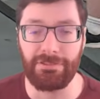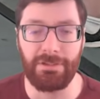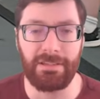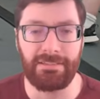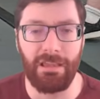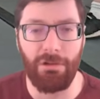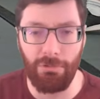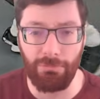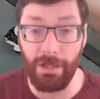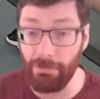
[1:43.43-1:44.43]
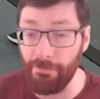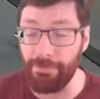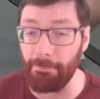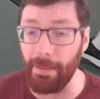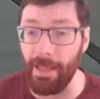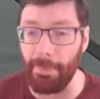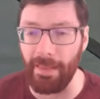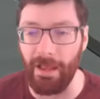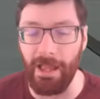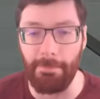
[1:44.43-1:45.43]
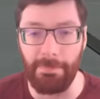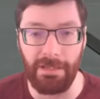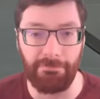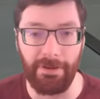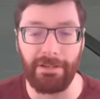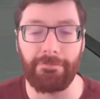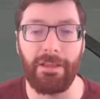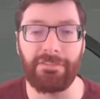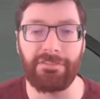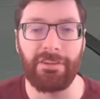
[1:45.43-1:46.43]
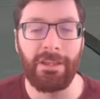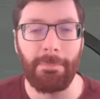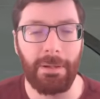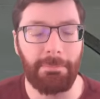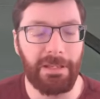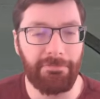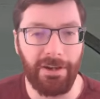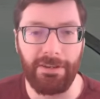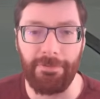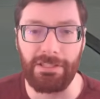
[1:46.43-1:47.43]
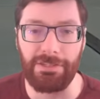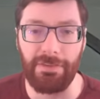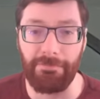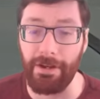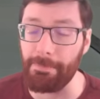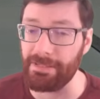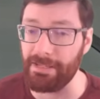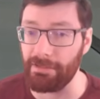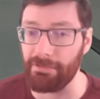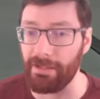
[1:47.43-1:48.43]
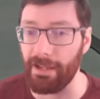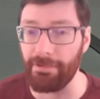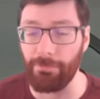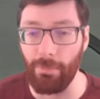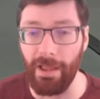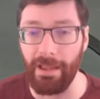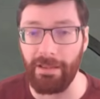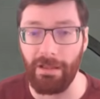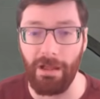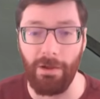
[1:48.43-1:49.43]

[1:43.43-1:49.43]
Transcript: You can tell right off the bat that I am being very defensive, but I'm being very defensive in a very particular kind of way.